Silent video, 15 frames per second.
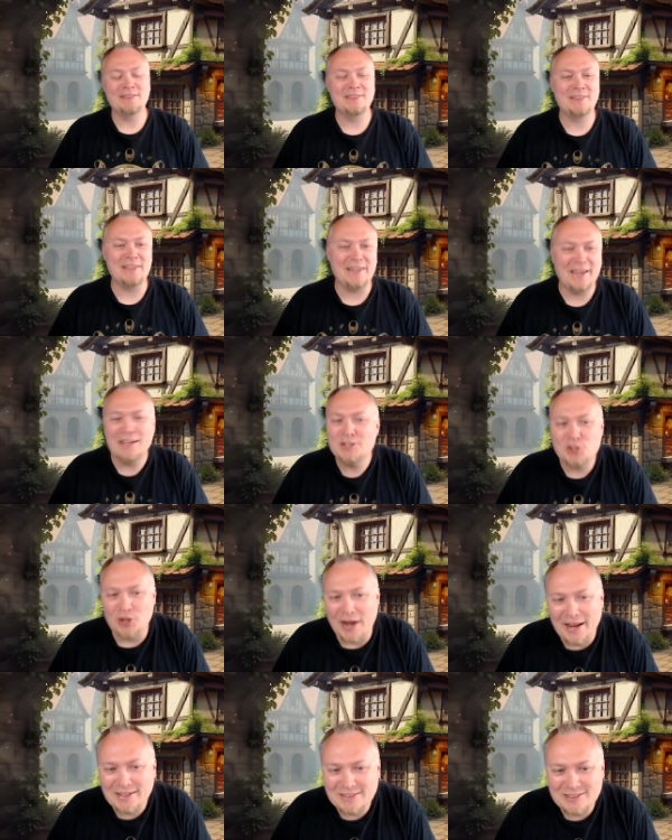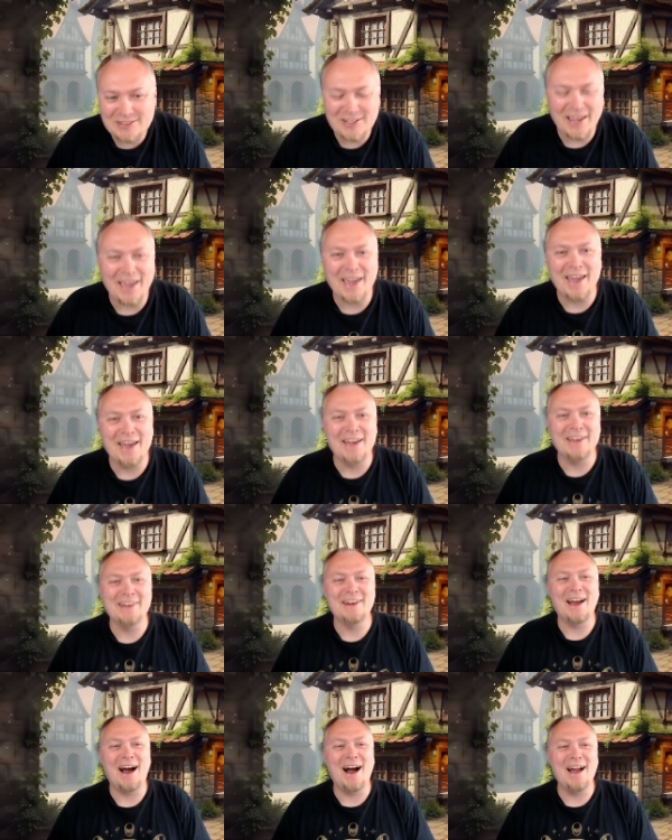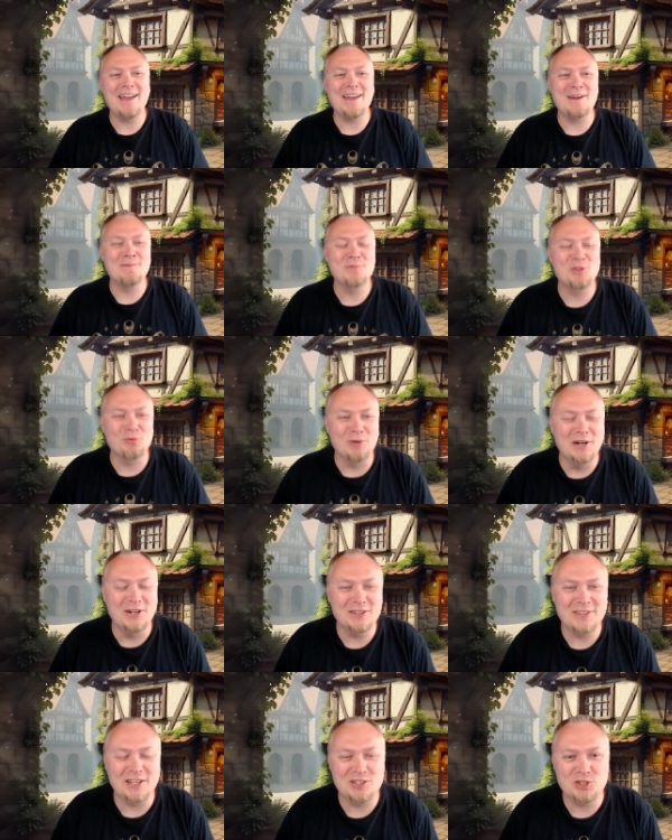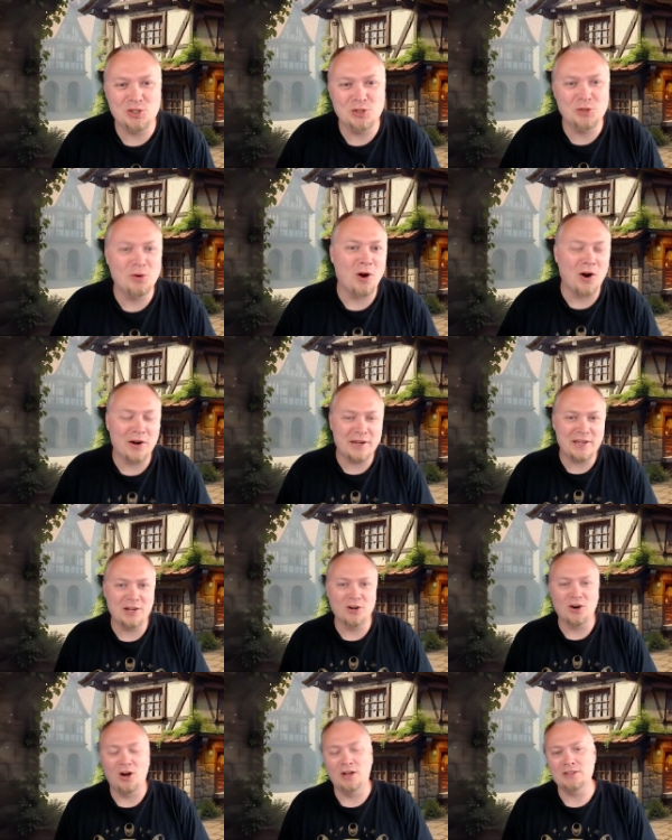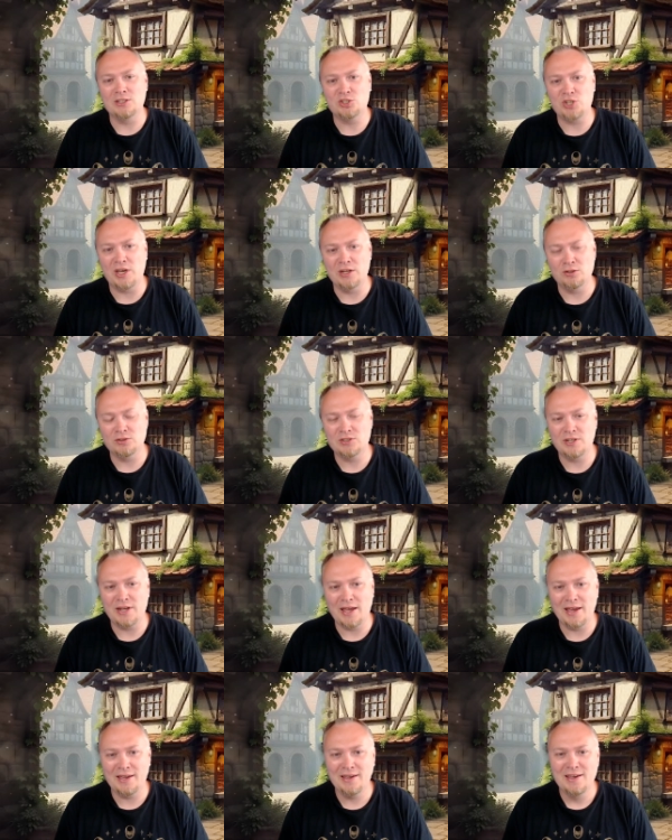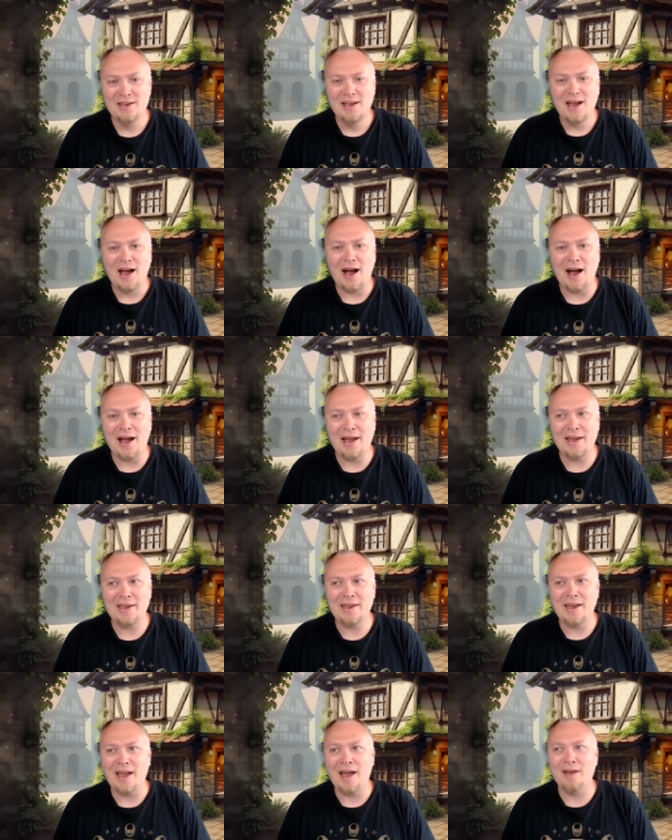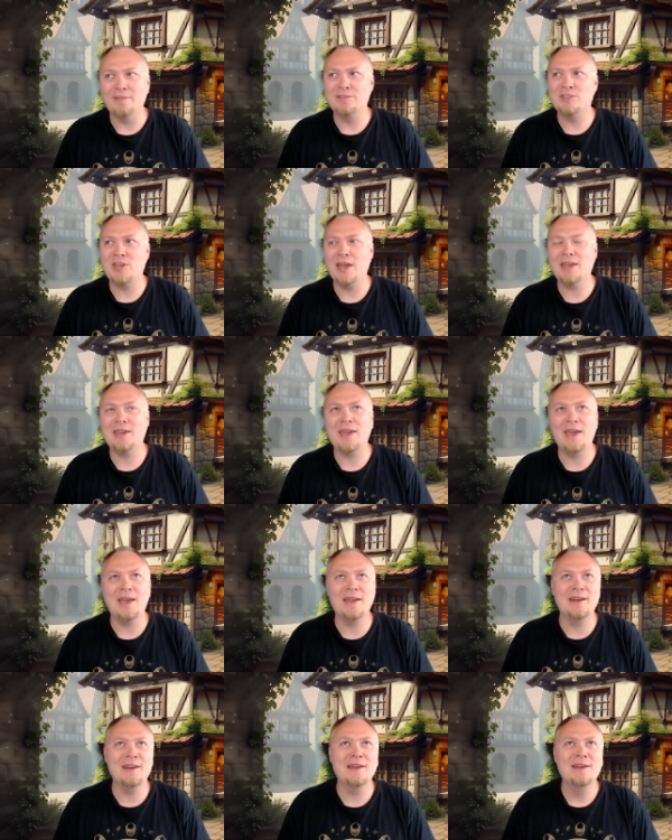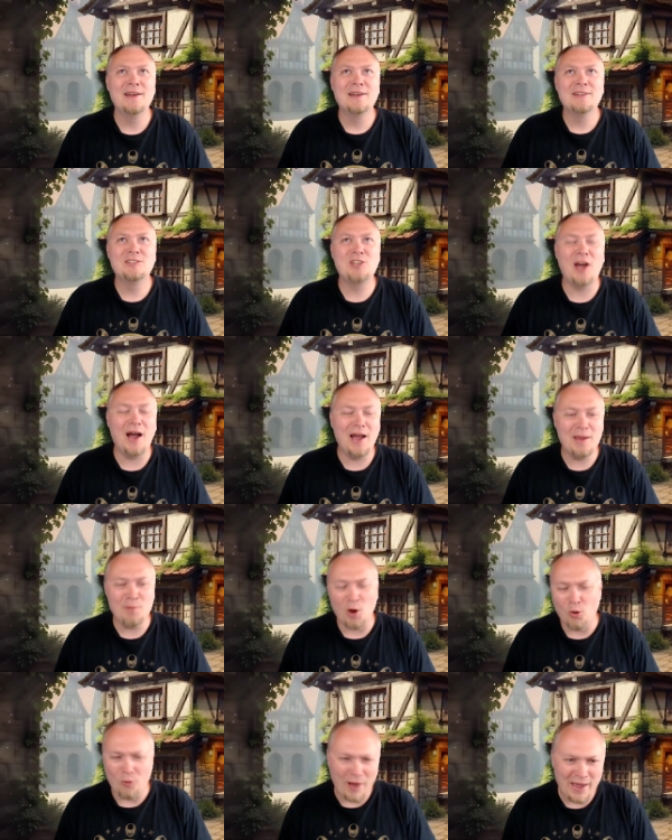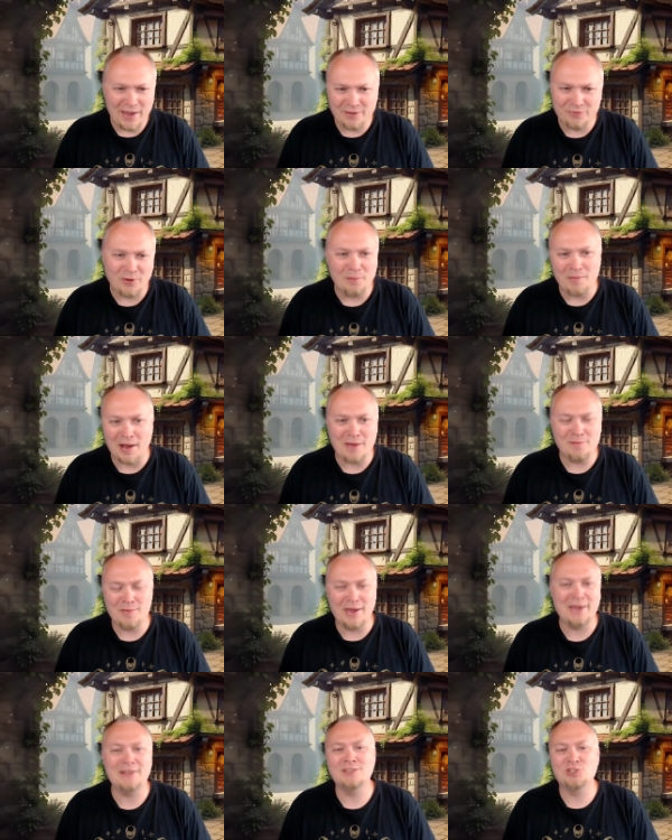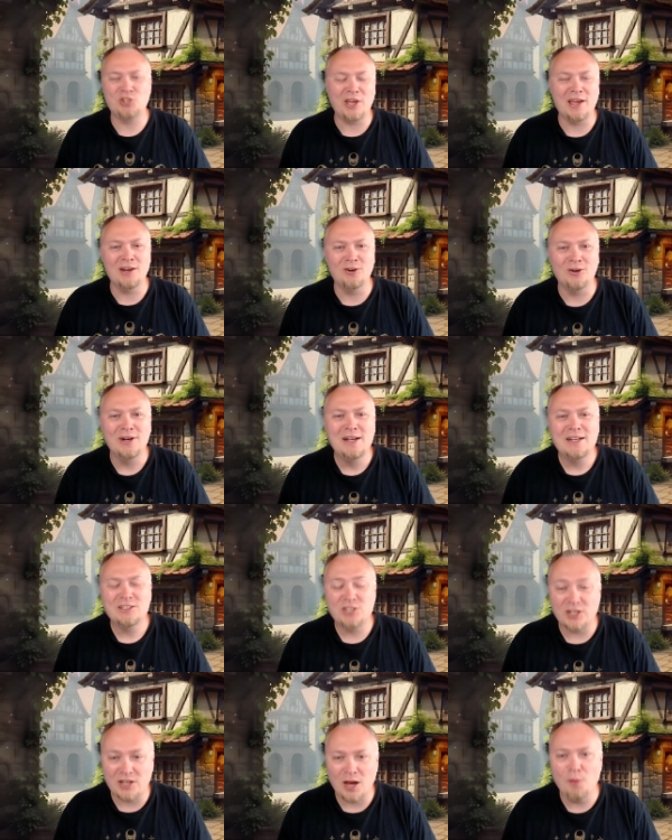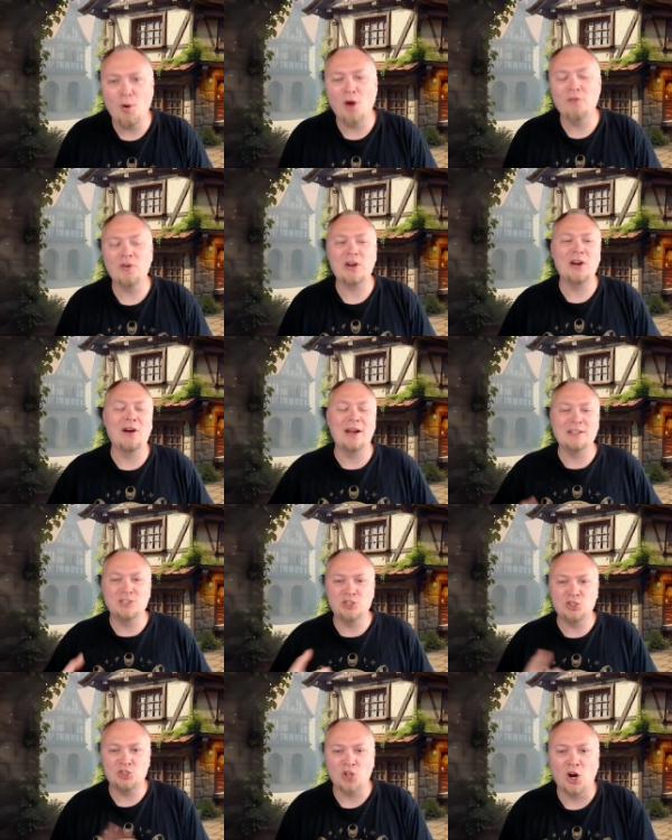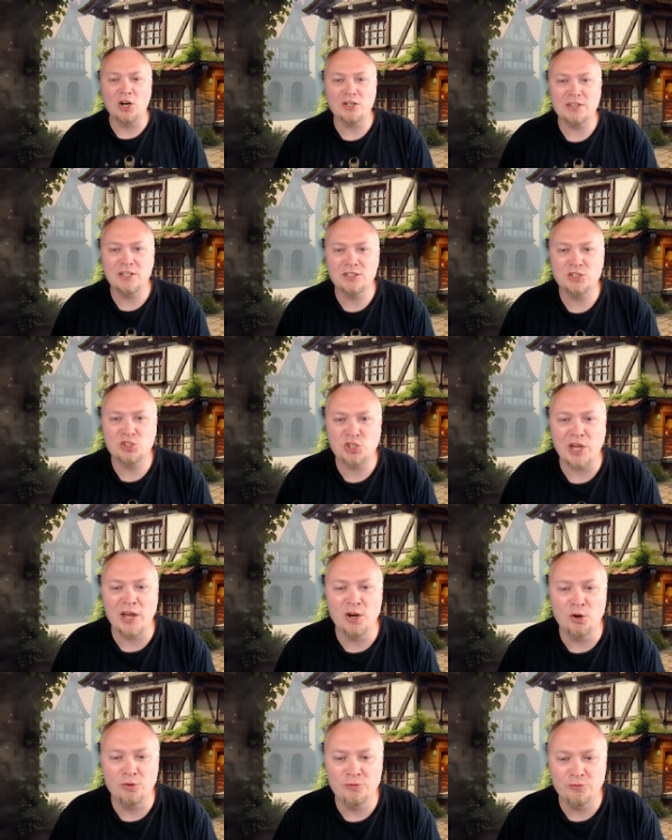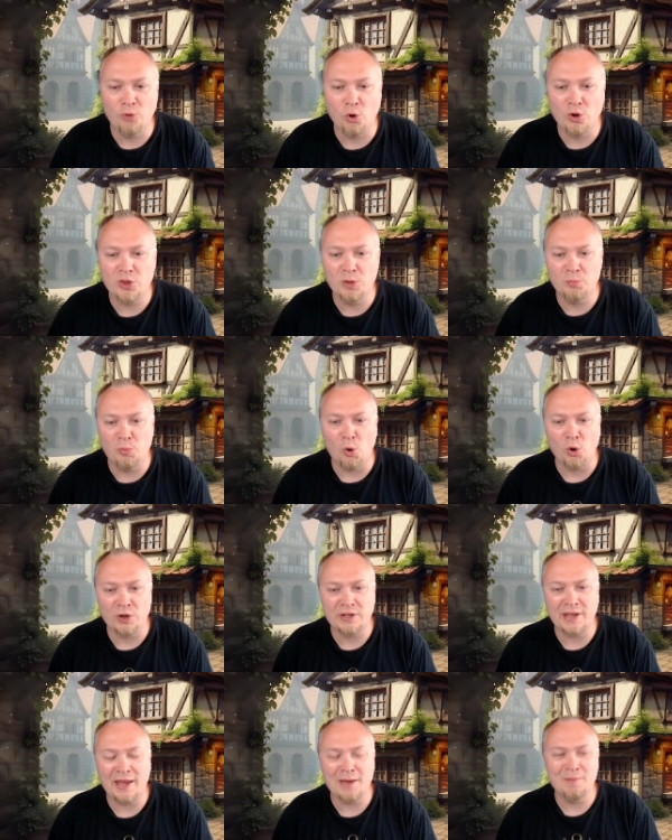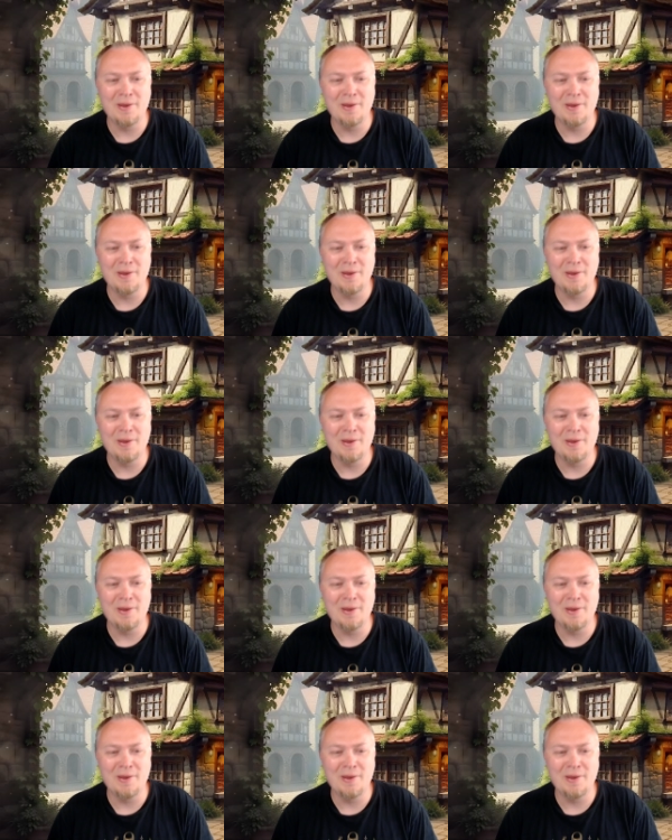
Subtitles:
the internets, and I am thrilled that you are here on the channel today. I have taken time away from my main channel to come over here and start this channel for the board game.